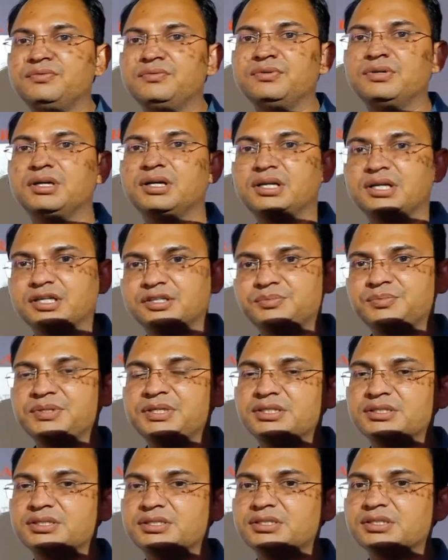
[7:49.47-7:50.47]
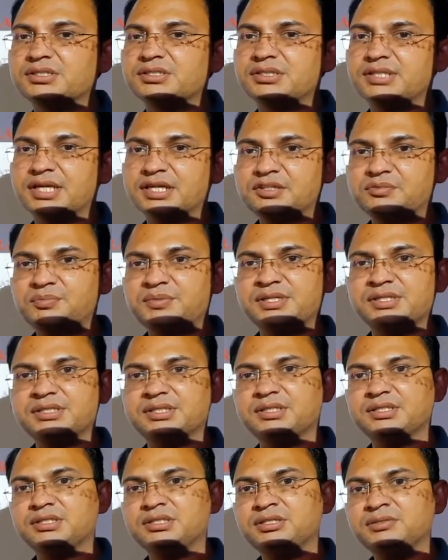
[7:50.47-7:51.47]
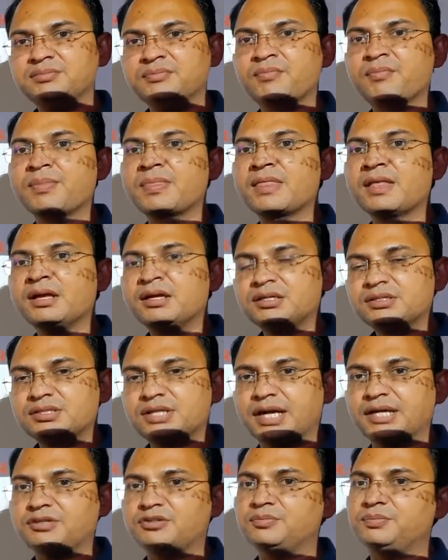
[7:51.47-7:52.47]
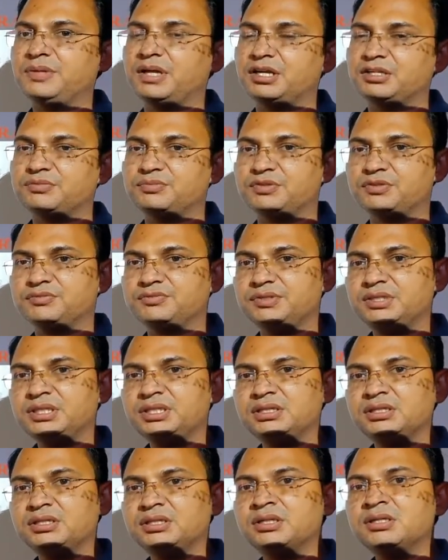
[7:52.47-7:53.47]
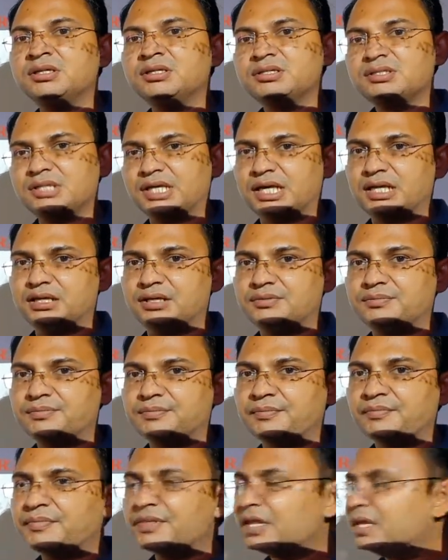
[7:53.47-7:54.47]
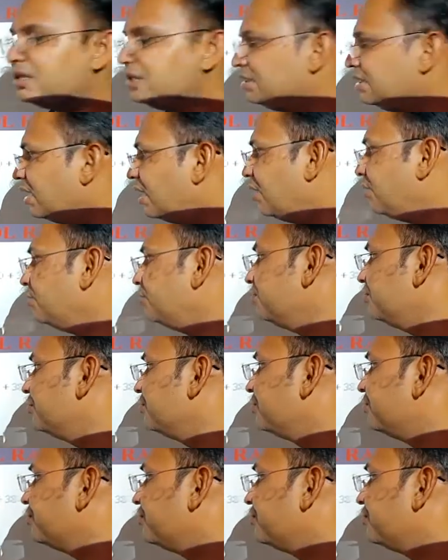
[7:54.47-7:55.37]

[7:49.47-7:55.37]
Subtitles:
respiration, takes place in the cytoplasm of the cell. Now,